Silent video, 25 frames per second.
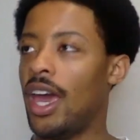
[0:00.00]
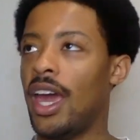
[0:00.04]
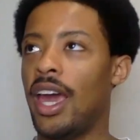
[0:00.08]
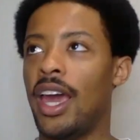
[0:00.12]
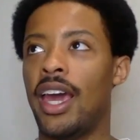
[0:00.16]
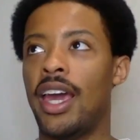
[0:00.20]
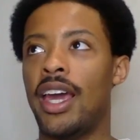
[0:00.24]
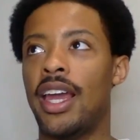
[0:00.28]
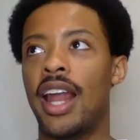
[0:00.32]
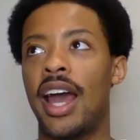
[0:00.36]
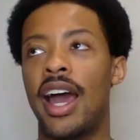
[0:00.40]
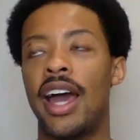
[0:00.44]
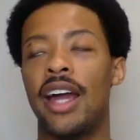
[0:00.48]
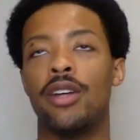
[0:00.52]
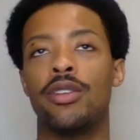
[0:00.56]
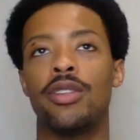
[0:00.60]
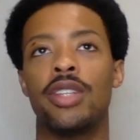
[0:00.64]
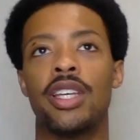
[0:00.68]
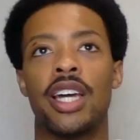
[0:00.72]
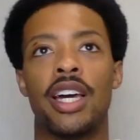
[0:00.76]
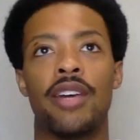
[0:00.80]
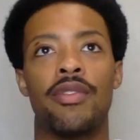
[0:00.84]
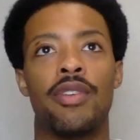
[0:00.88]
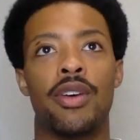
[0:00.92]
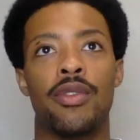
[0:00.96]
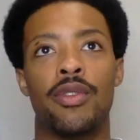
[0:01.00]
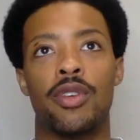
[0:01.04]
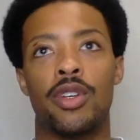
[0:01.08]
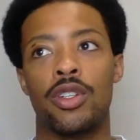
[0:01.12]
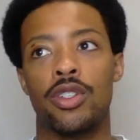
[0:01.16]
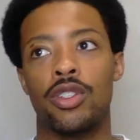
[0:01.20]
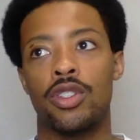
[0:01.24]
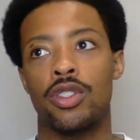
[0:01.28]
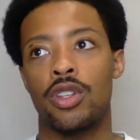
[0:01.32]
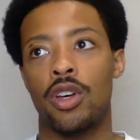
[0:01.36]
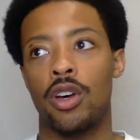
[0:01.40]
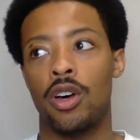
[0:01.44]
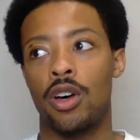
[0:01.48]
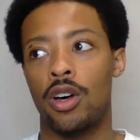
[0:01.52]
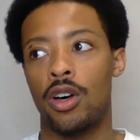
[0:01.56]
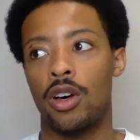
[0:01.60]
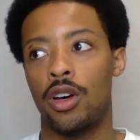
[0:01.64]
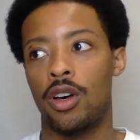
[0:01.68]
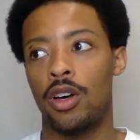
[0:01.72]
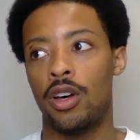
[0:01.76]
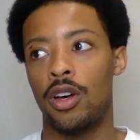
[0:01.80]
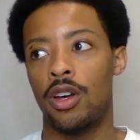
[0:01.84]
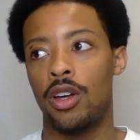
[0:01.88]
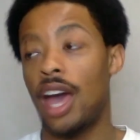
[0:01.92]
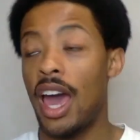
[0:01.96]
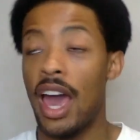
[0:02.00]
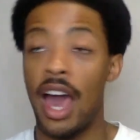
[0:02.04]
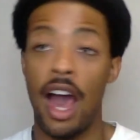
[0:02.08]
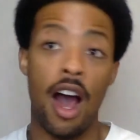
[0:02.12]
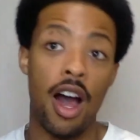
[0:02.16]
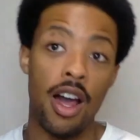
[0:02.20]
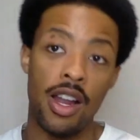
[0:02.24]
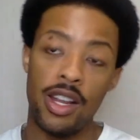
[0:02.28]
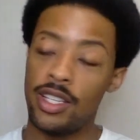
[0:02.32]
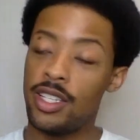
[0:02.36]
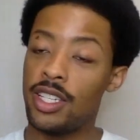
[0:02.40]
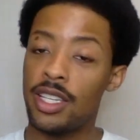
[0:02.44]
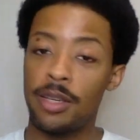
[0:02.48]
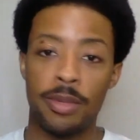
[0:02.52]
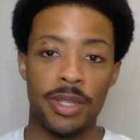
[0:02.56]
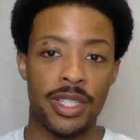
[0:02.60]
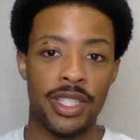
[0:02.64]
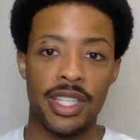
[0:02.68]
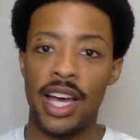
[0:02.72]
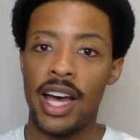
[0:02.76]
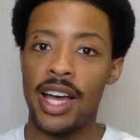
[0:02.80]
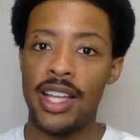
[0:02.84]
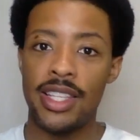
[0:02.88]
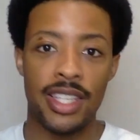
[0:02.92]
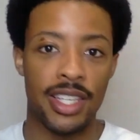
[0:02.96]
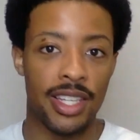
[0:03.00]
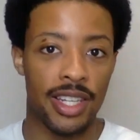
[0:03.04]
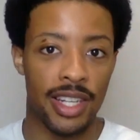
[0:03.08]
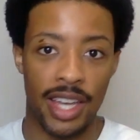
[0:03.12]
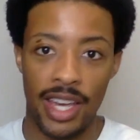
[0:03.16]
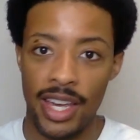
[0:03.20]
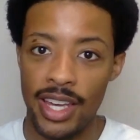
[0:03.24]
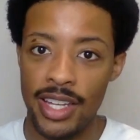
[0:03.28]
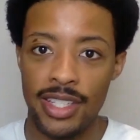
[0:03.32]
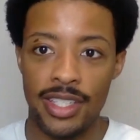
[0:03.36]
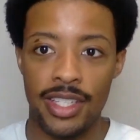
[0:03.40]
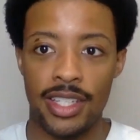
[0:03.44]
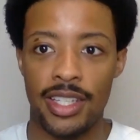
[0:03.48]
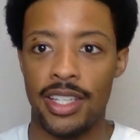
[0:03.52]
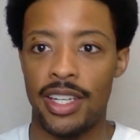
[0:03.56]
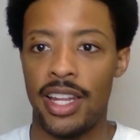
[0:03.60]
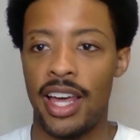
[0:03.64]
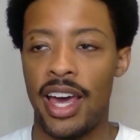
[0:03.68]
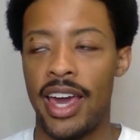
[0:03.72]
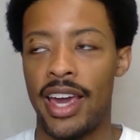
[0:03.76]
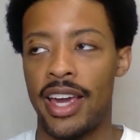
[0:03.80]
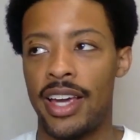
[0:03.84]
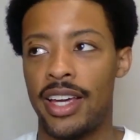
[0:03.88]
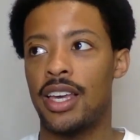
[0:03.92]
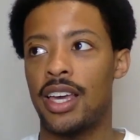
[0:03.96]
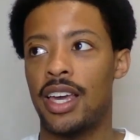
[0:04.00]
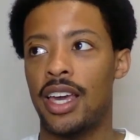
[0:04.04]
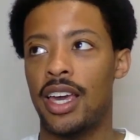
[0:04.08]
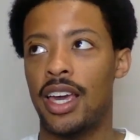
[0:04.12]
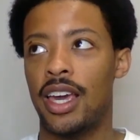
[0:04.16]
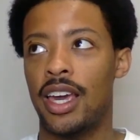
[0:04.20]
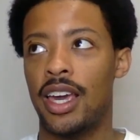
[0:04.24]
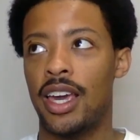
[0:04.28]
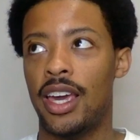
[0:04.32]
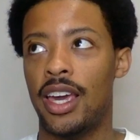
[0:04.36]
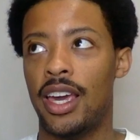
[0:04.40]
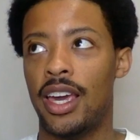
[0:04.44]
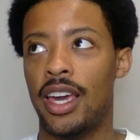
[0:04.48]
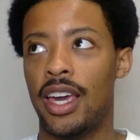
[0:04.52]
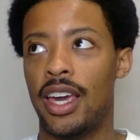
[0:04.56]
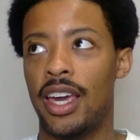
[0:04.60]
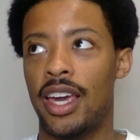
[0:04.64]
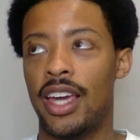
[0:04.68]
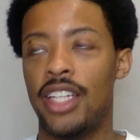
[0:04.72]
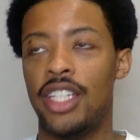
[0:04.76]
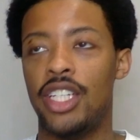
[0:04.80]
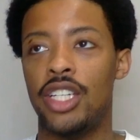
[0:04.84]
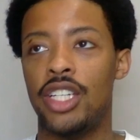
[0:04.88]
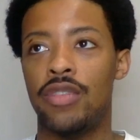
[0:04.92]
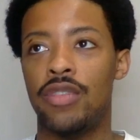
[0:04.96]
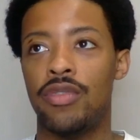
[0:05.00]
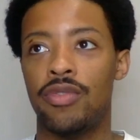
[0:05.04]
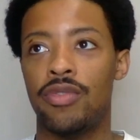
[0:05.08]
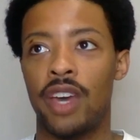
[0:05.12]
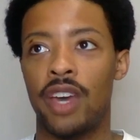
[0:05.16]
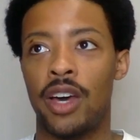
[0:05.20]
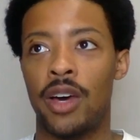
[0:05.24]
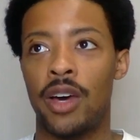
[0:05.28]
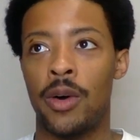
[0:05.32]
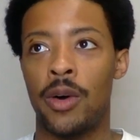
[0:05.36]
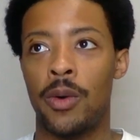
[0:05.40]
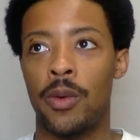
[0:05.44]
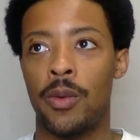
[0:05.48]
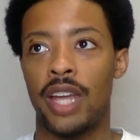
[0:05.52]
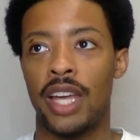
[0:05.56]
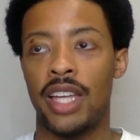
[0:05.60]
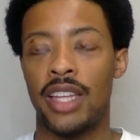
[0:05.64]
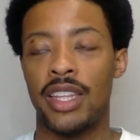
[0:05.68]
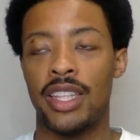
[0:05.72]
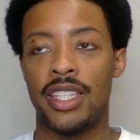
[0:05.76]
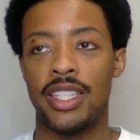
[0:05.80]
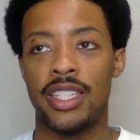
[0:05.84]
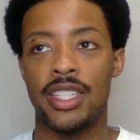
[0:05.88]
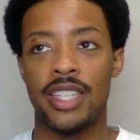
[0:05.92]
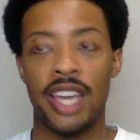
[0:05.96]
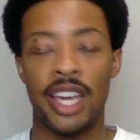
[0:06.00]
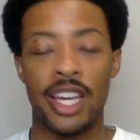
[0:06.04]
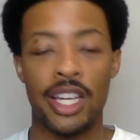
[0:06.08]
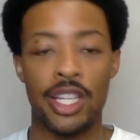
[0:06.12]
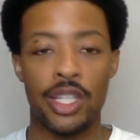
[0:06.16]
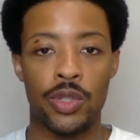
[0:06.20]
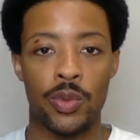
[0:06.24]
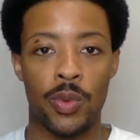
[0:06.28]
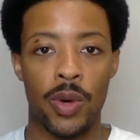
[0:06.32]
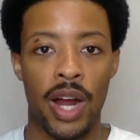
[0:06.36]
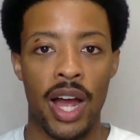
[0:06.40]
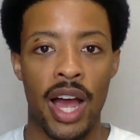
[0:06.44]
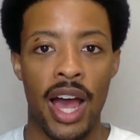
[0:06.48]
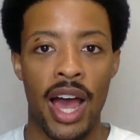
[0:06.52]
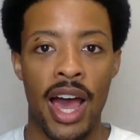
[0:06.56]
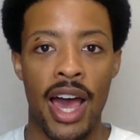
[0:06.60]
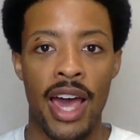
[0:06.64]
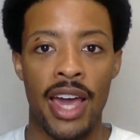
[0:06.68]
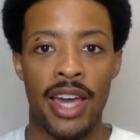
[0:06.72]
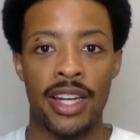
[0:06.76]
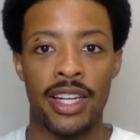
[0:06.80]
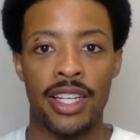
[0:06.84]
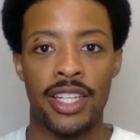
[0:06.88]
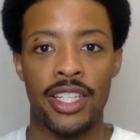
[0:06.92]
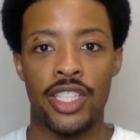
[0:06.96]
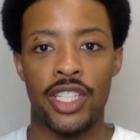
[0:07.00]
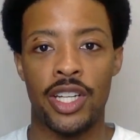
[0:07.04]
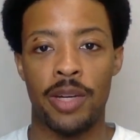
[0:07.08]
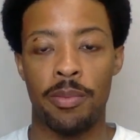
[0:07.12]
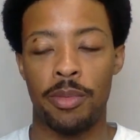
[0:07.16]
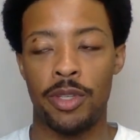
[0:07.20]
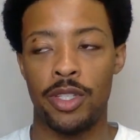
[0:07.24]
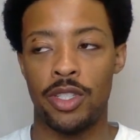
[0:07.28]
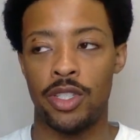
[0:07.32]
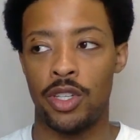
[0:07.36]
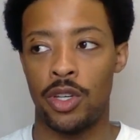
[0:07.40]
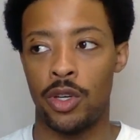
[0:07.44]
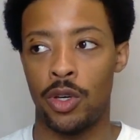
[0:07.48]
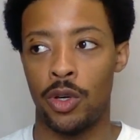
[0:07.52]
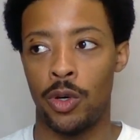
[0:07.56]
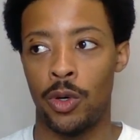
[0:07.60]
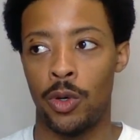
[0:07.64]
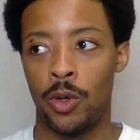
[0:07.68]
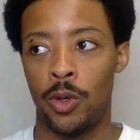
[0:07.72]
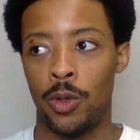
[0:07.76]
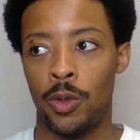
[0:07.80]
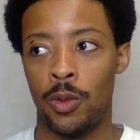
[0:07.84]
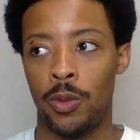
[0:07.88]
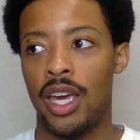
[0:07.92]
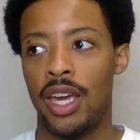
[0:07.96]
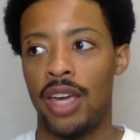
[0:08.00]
And I don't think I've ever honestly, besides Atlanta, like it just felt like the stakes were high in each episode.